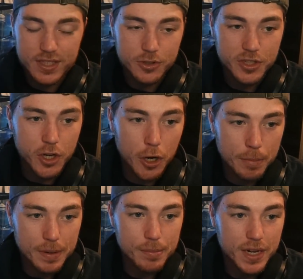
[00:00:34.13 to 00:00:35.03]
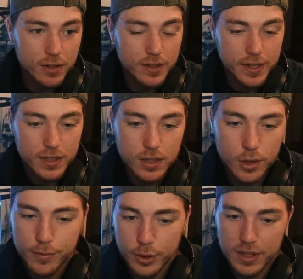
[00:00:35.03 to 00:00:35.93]
There's a carpet beetle and a
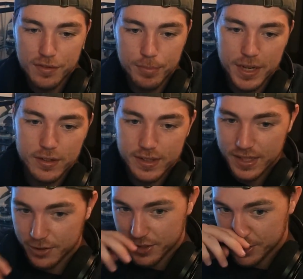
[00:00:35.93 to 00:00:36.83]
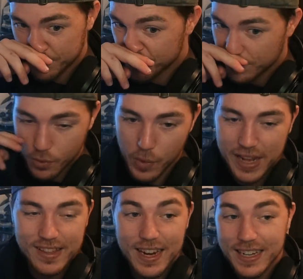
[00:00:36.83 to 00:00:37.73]
cloverleaf beetle in there too.
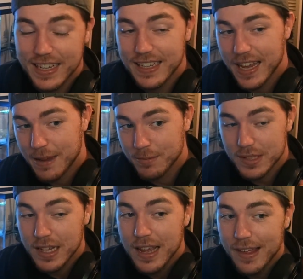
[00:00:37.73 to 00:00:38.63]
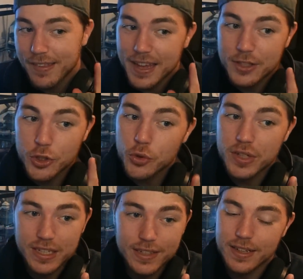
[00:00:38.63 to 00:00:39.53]
Wait, they need names? They do
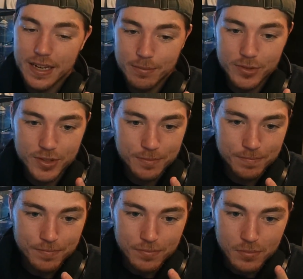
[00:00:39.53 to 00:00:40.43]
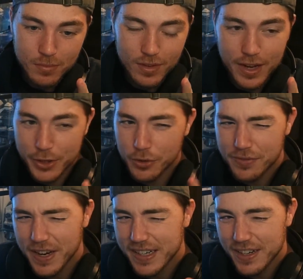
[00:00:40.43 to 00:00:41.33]
need names. And you'll
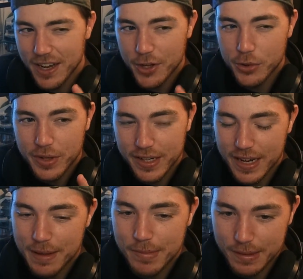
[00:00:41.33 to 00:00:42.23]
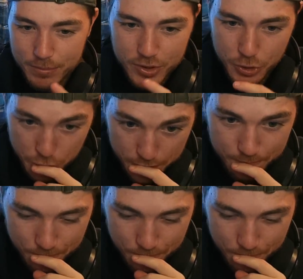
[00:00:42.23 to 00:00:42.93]
find out how you can name them soon.